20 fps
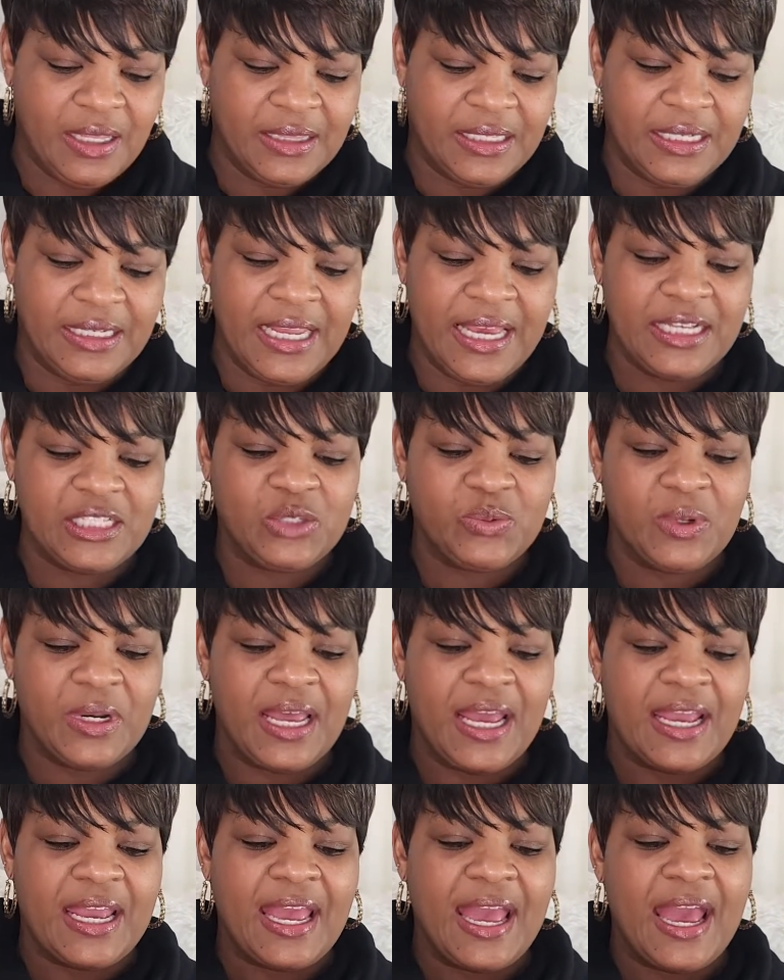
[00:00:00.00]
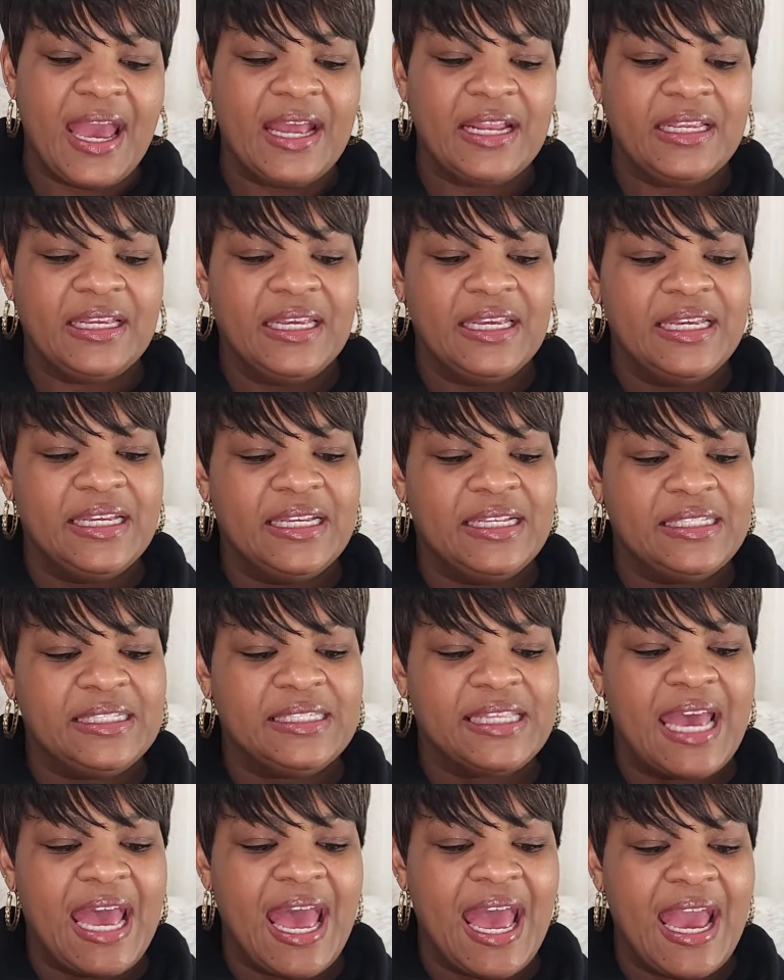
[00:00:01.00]
The next one I got is
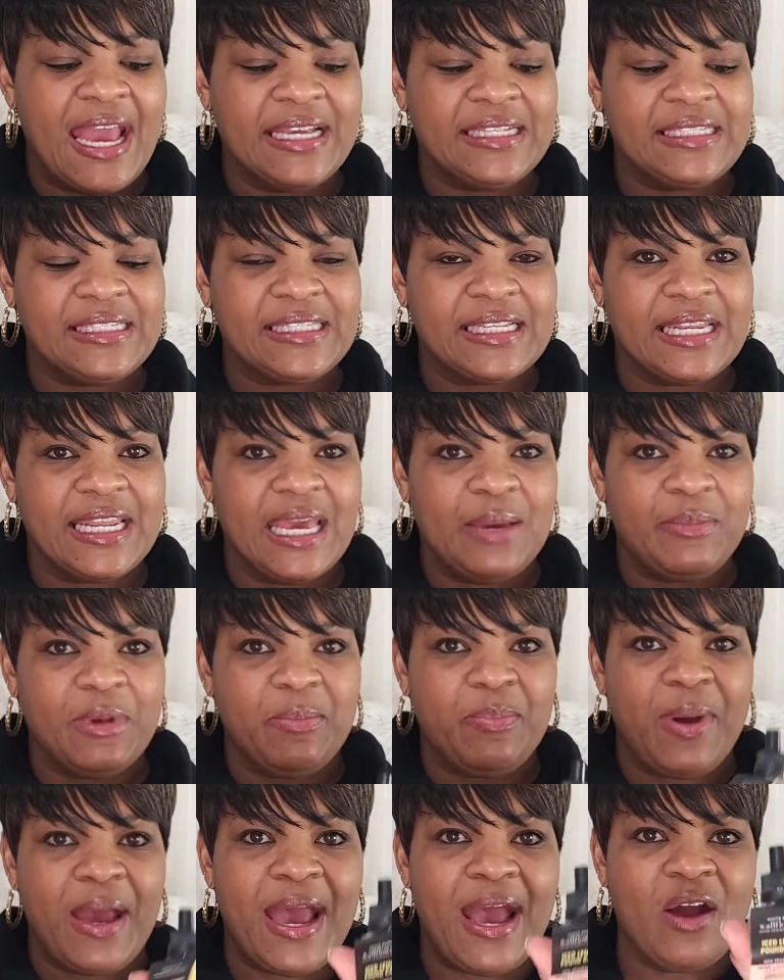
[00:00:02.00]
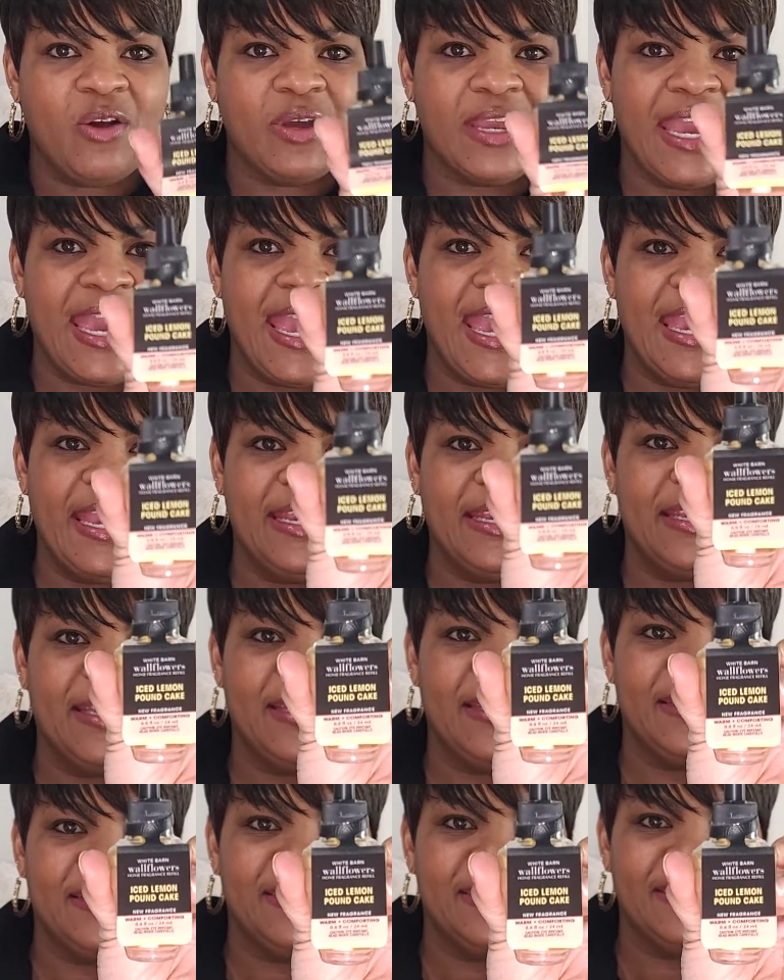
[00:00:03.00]
the iced lemon pound
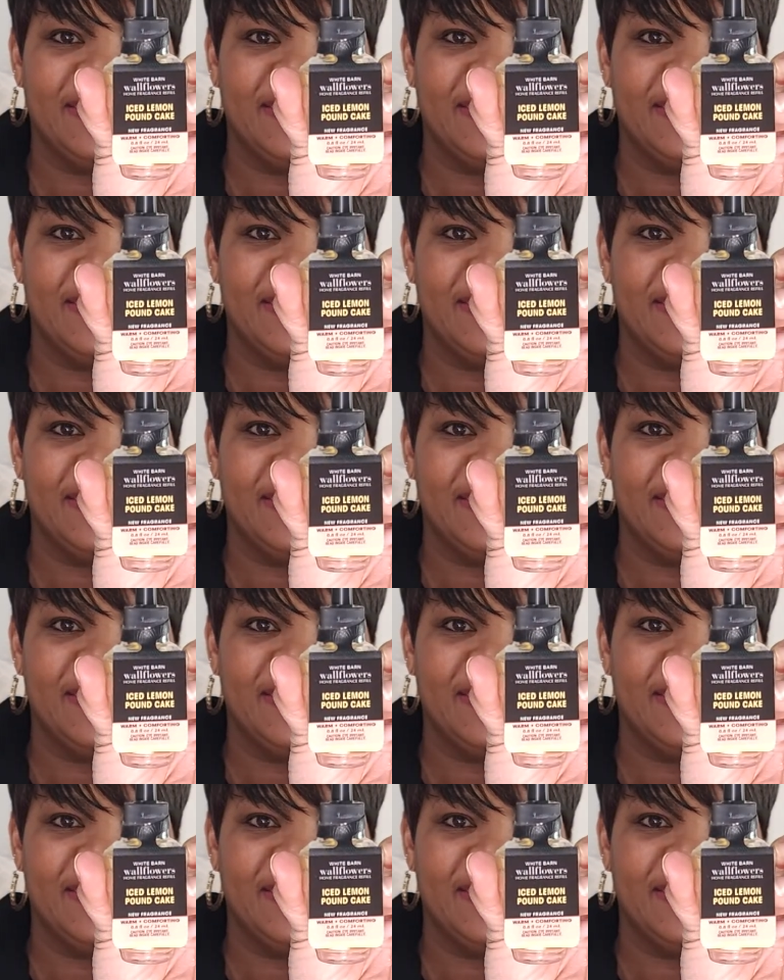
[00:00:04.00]
cake.